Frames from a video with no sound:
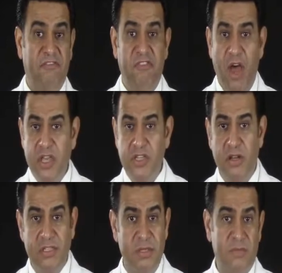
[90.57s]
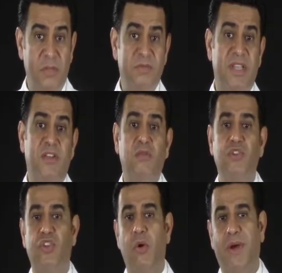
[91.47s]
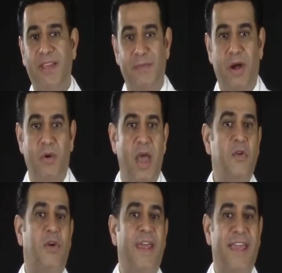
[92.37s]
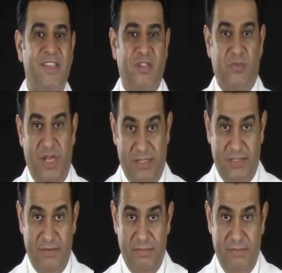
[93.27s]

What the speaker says: Functional symptoms, they don't show on MRI or X-rays.